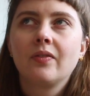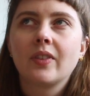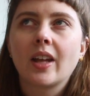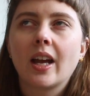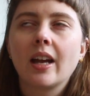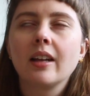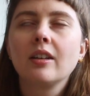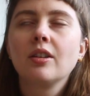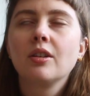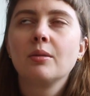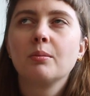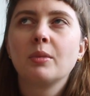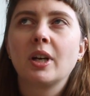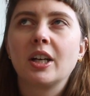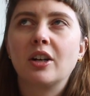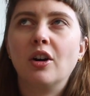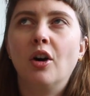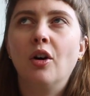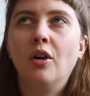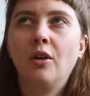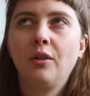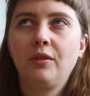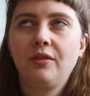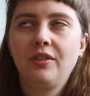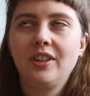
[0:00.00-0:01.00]
I could make a
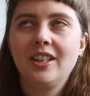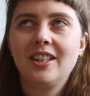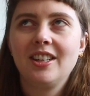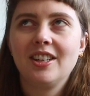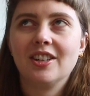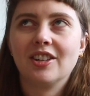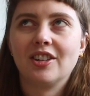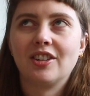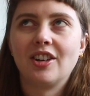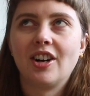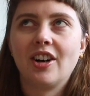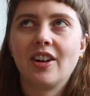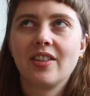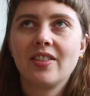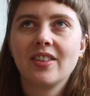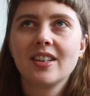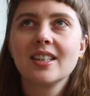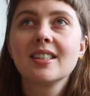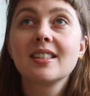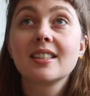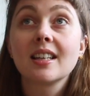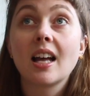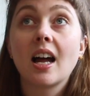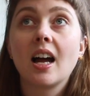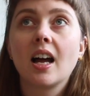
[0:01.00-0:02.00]
whole video on
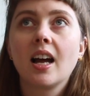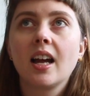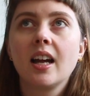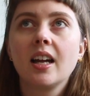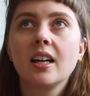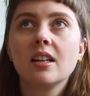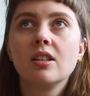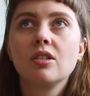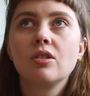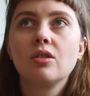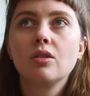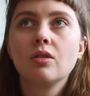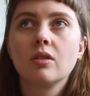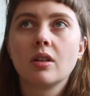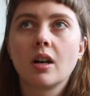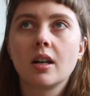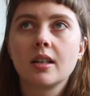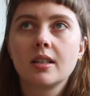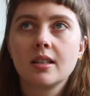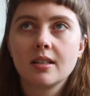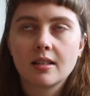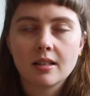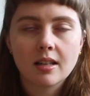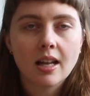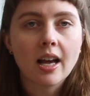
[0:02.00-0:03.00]
this. I do
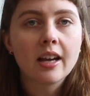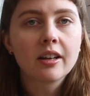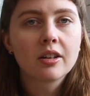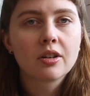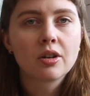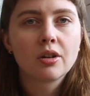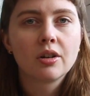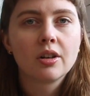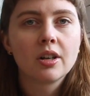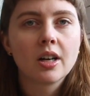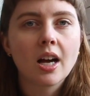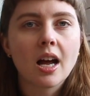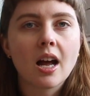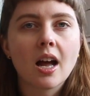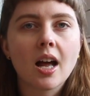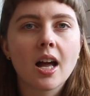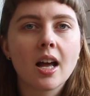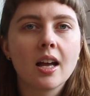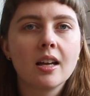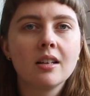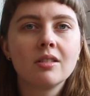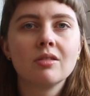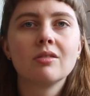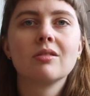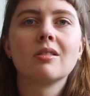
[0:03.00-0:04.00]
not dislike her.
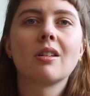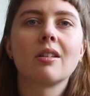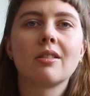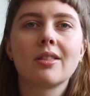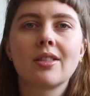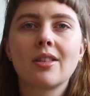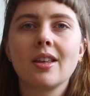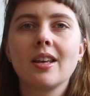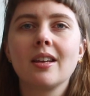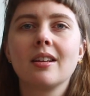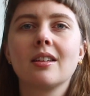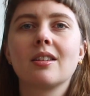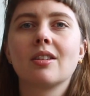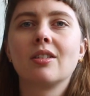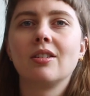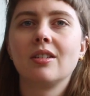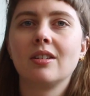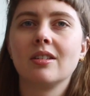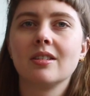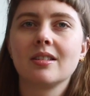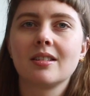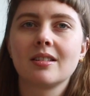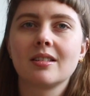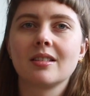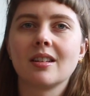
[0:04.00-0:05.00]
I do not think
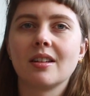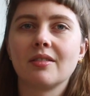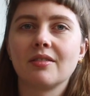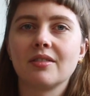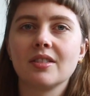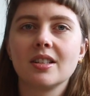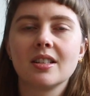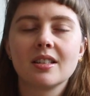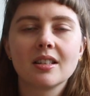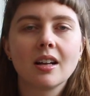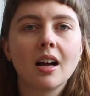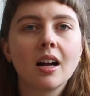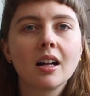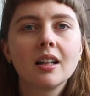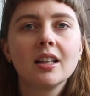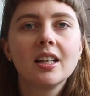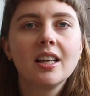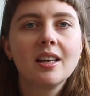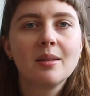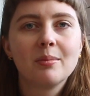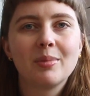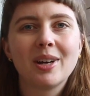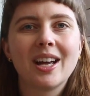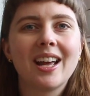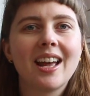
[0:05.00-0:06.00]
her stuff is
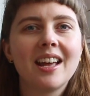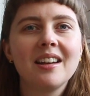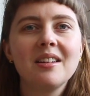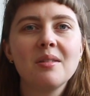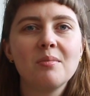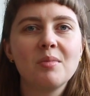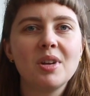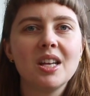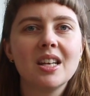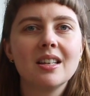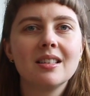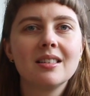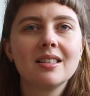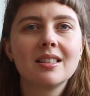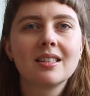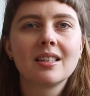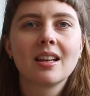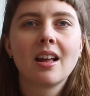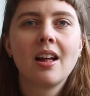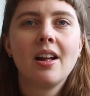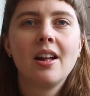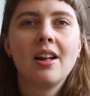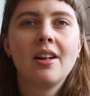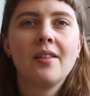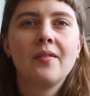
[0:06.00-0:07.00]
ugly by any means.
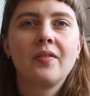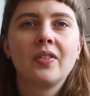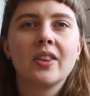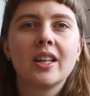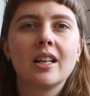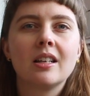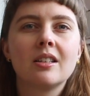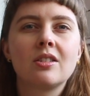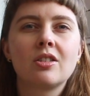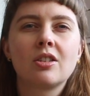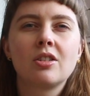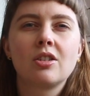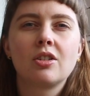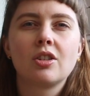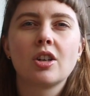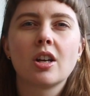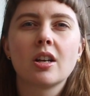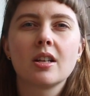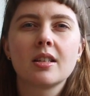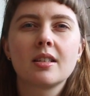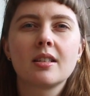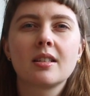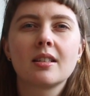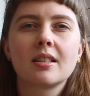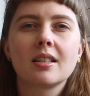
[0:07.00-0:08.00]
It's
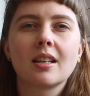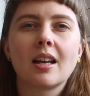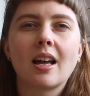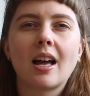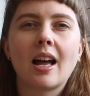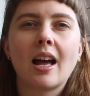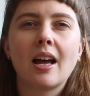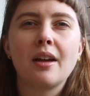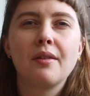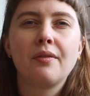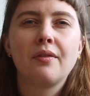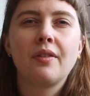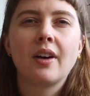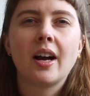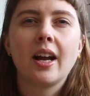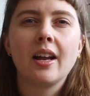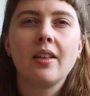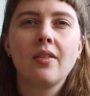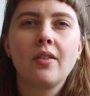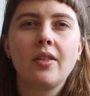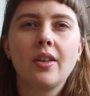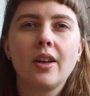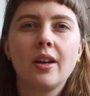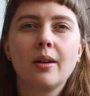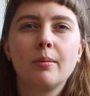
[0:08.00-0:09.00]
just I
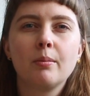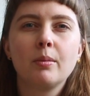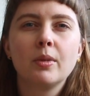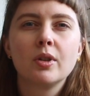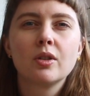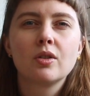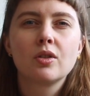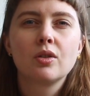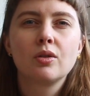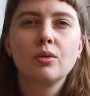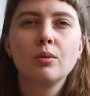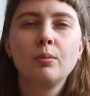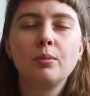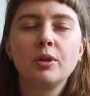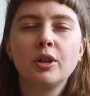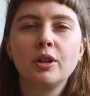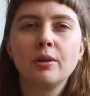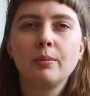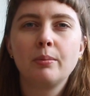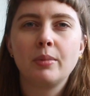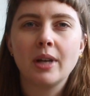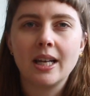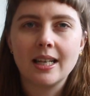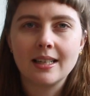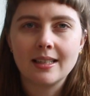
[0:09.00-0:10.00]
find them
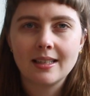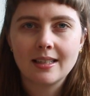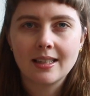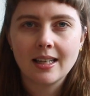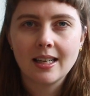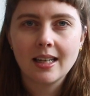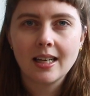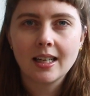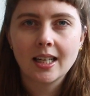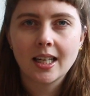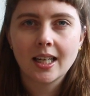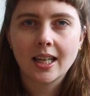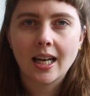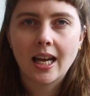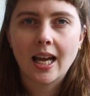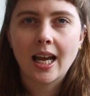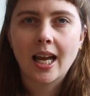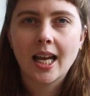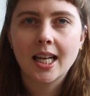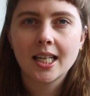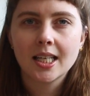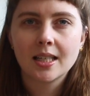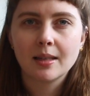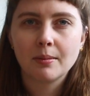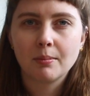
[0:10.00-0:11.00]
super basic,
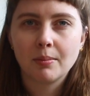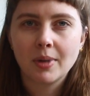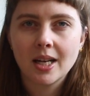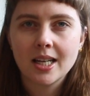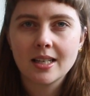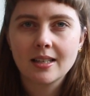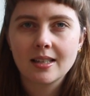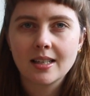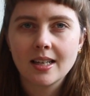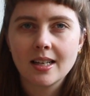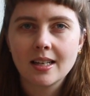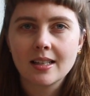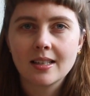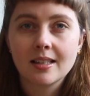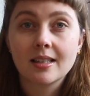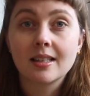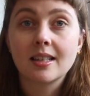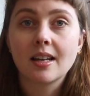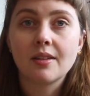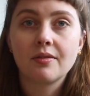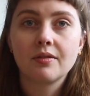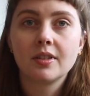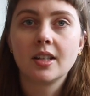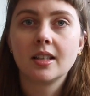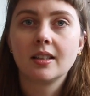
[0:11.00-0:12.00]
and basics
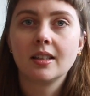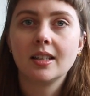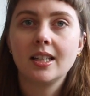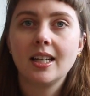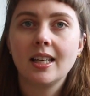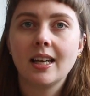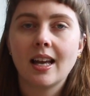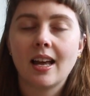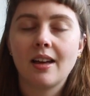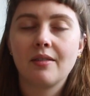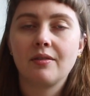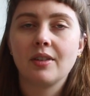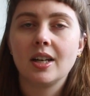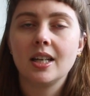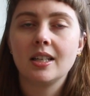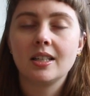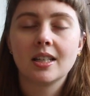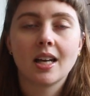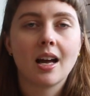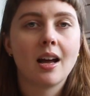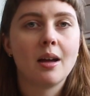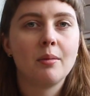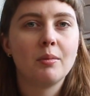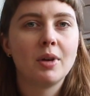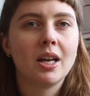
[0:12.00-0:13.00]
definitely have a
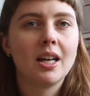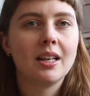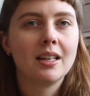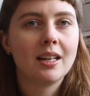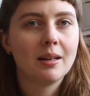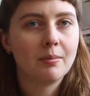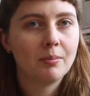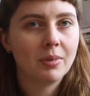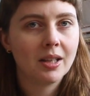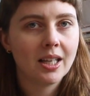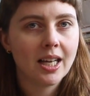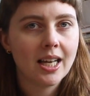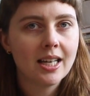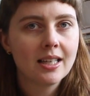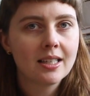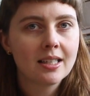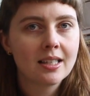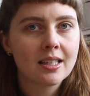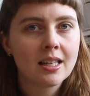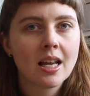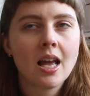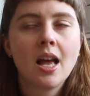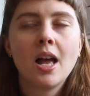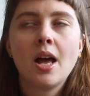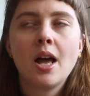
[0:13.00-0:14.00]
time and a
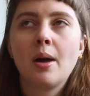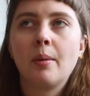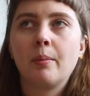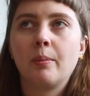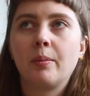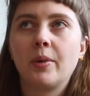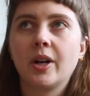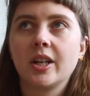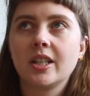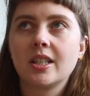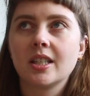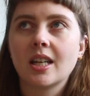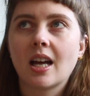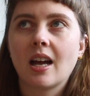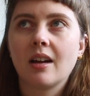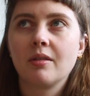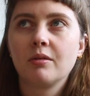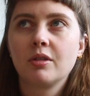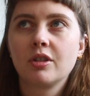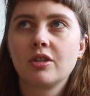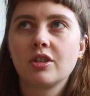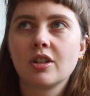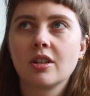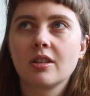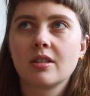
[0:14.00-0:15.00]
place, but I
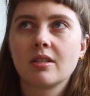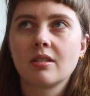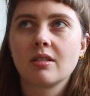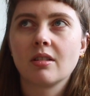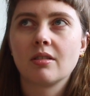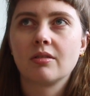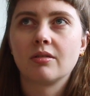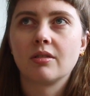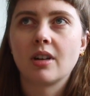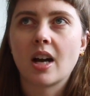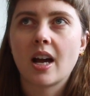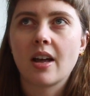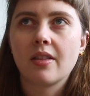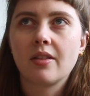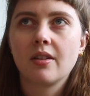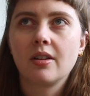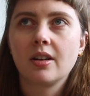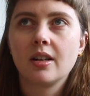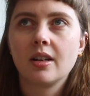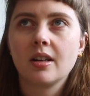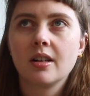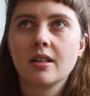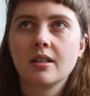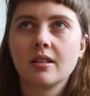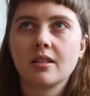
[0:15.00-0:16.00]
would just
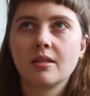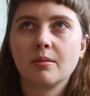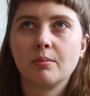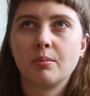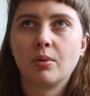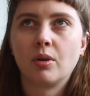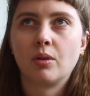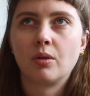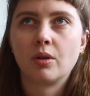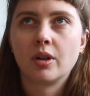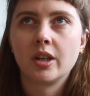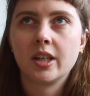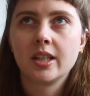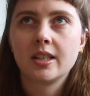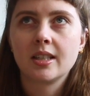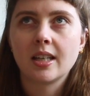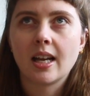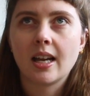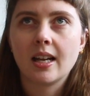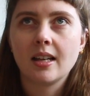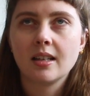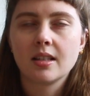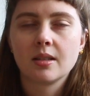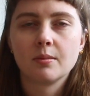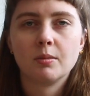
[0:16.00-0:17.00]
rather support
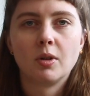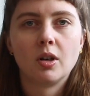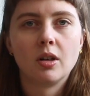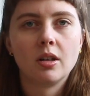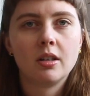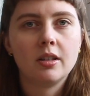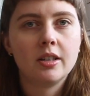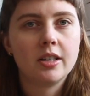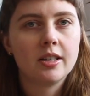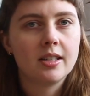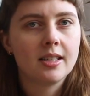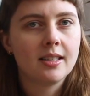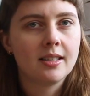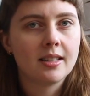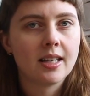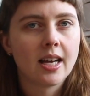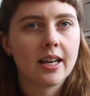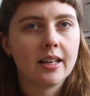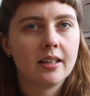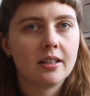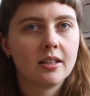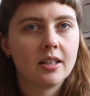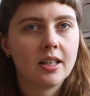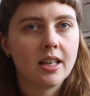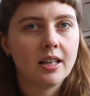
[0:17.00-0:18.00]
a smaller
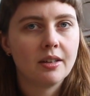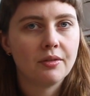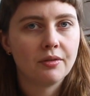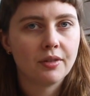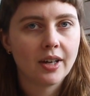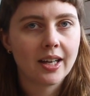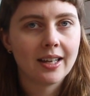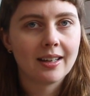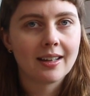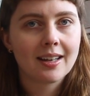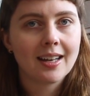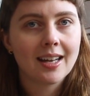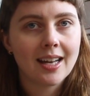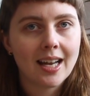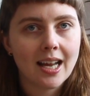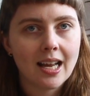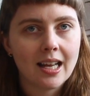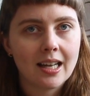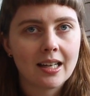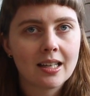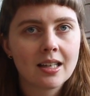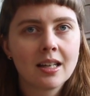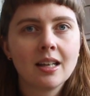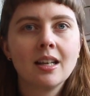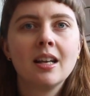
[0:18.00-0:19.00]
designer if I
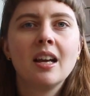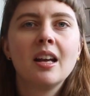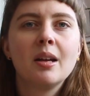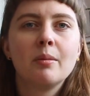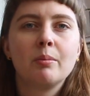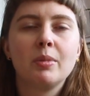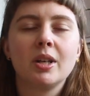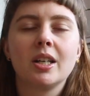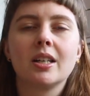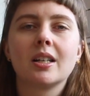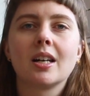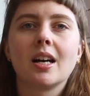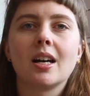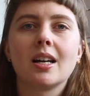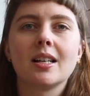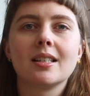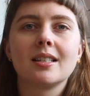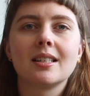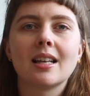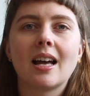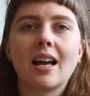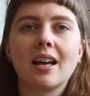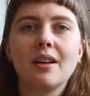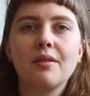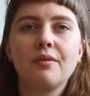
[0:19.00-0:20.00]
can,
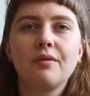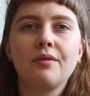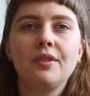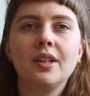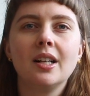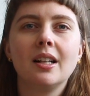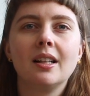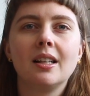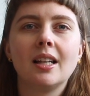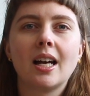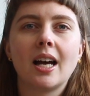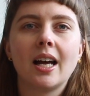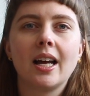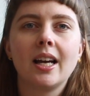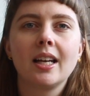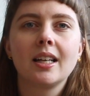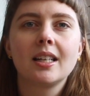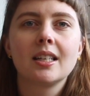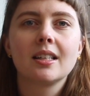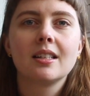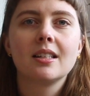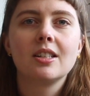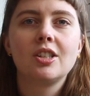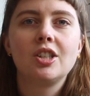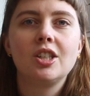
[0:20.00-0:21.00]
because I feel
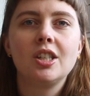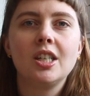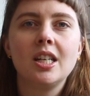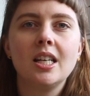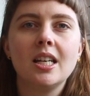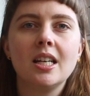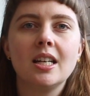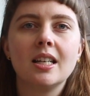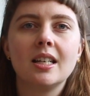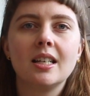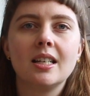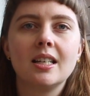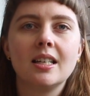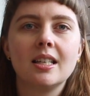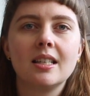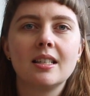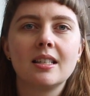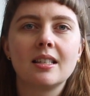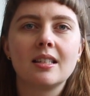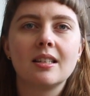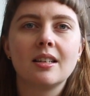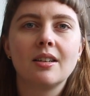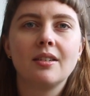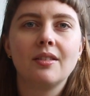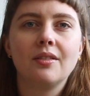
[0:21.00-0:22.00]
like she
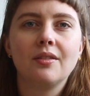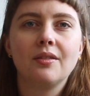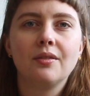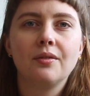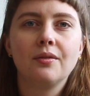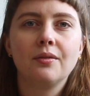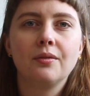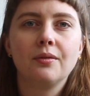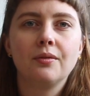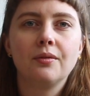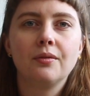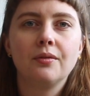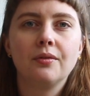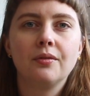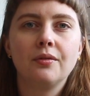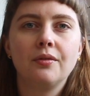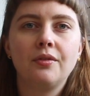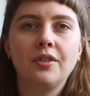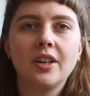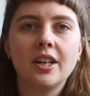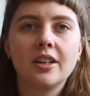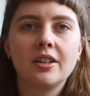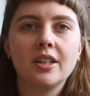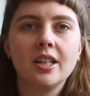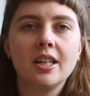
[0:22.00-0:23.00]
is
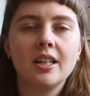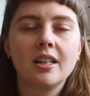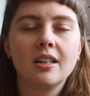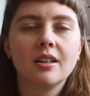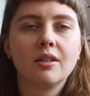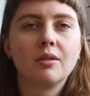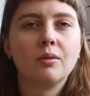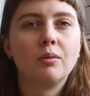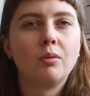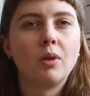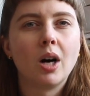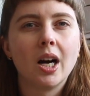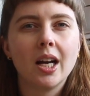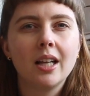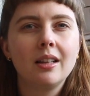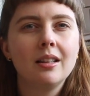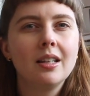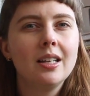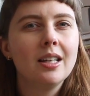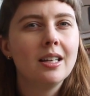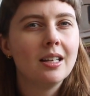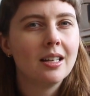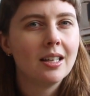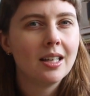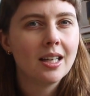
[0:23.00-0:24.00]
very
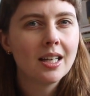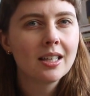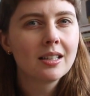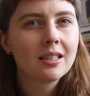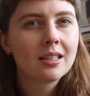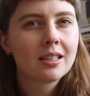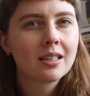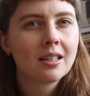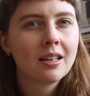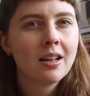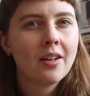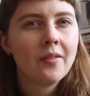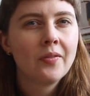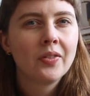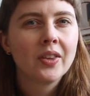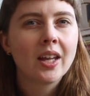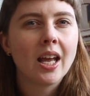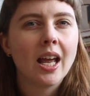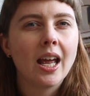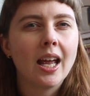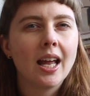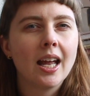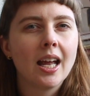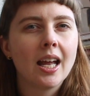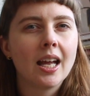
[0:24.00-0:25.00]
widely knit,
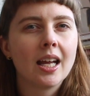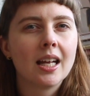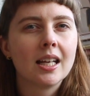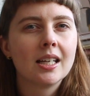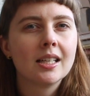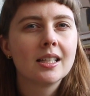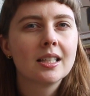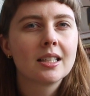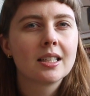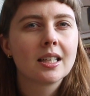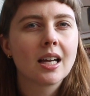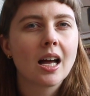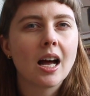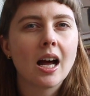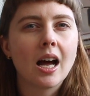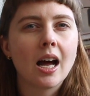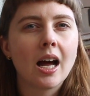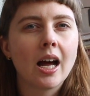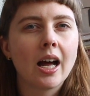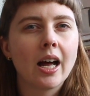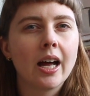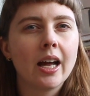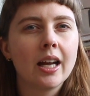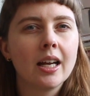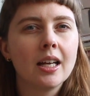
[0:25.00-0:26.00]
and
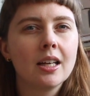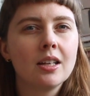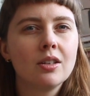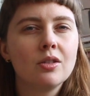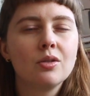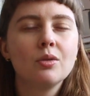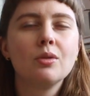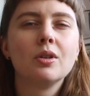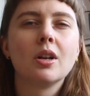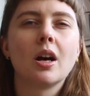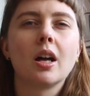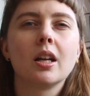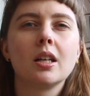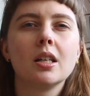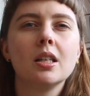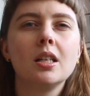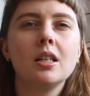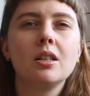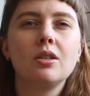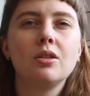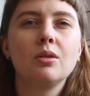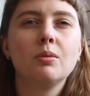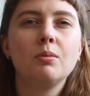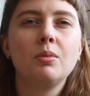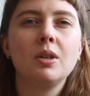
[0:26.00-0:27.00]
I do not
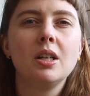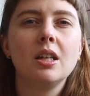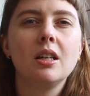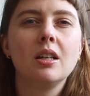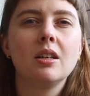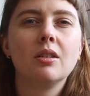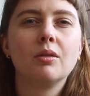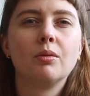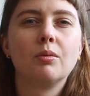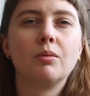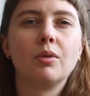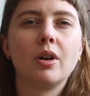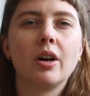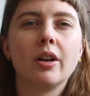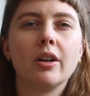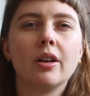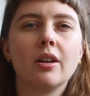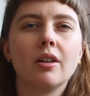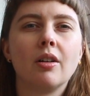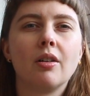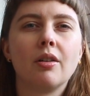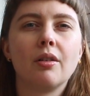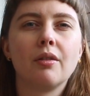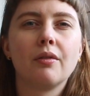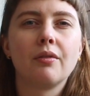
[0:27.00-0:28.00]
need to be one
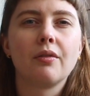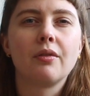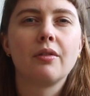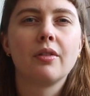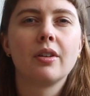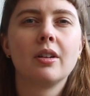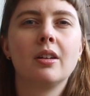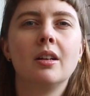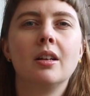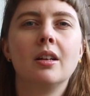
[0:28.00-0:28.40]
of